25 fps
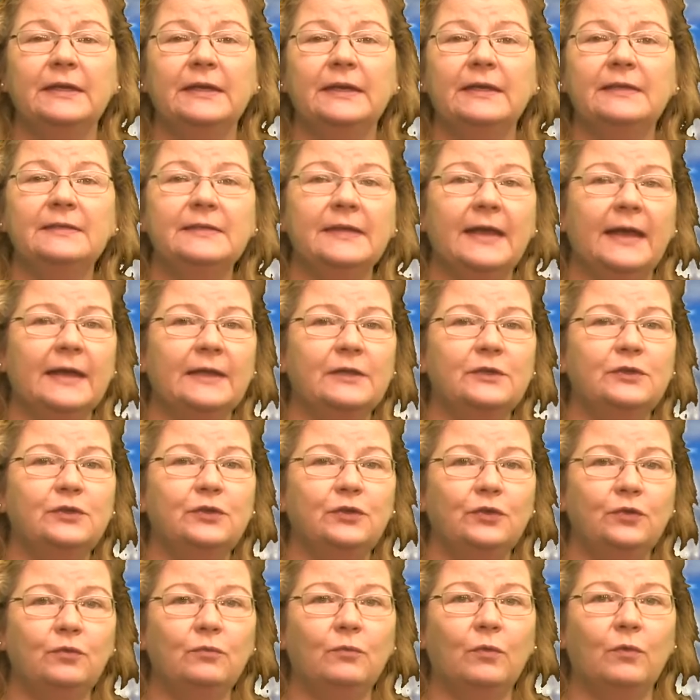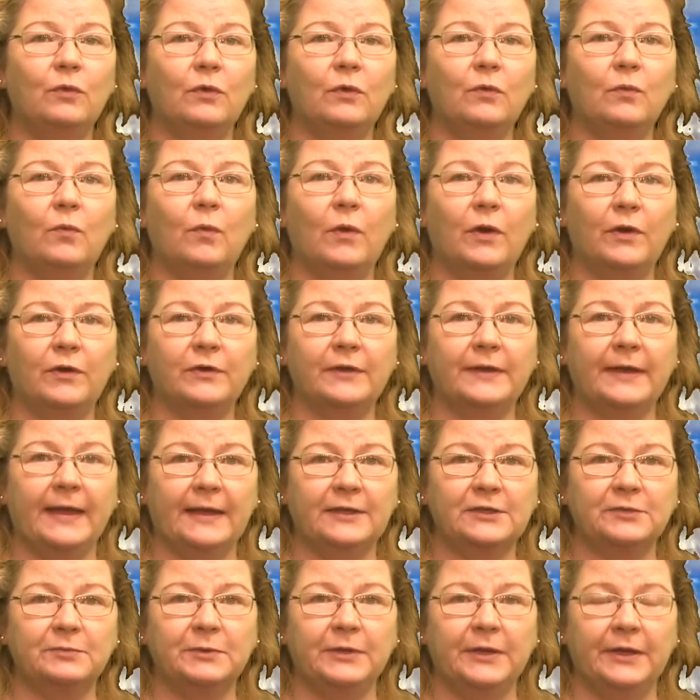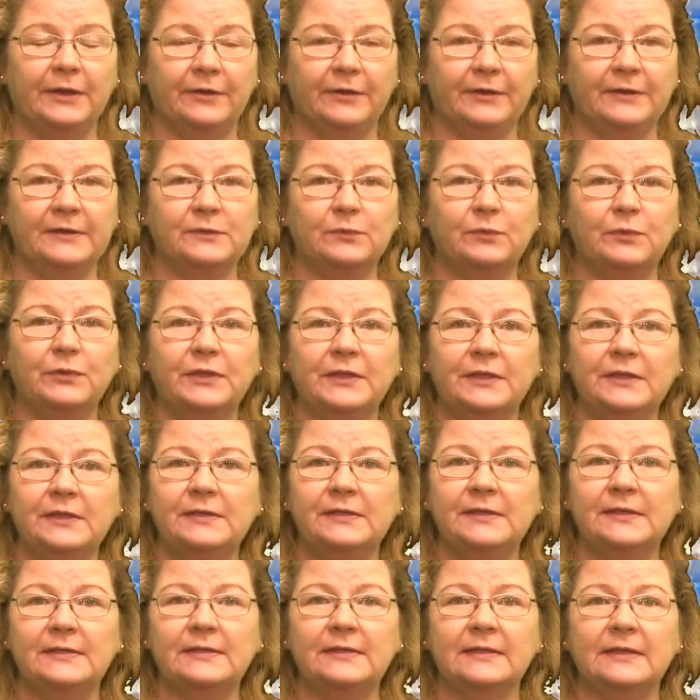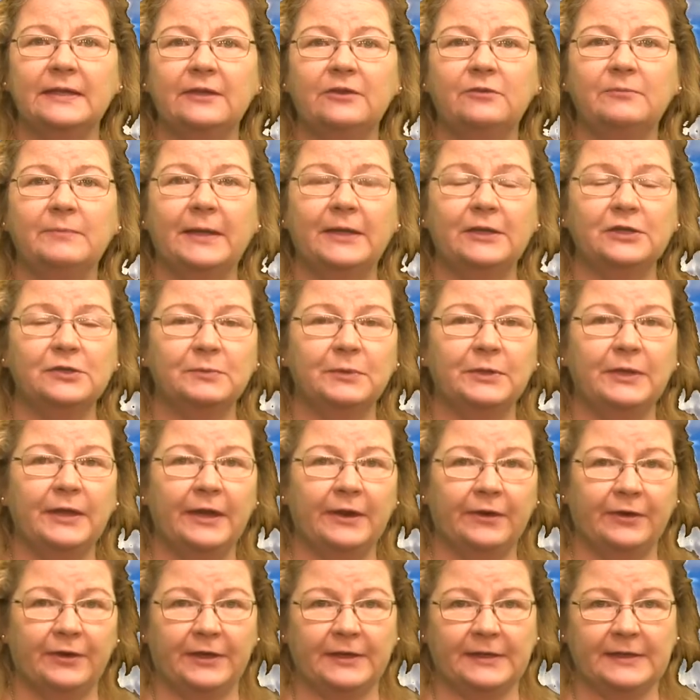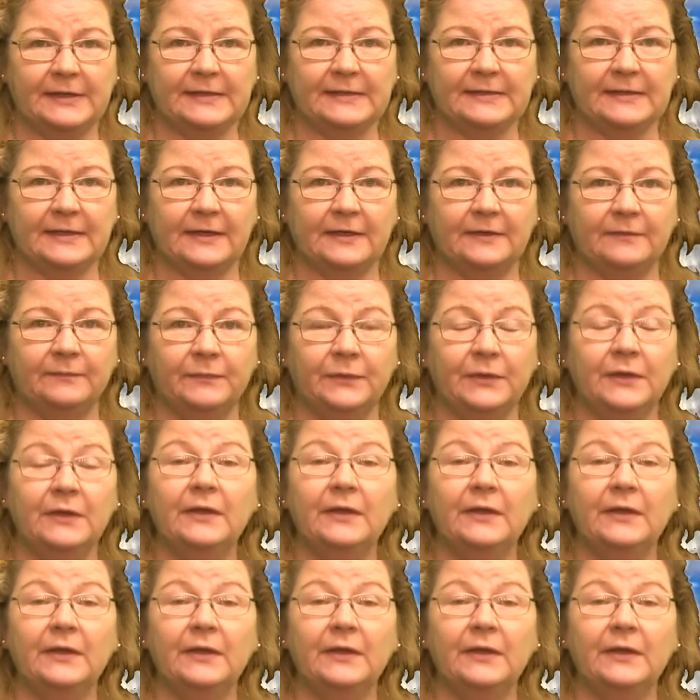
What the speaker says: is to add 2 more water catchment areas within the designated management area, he said.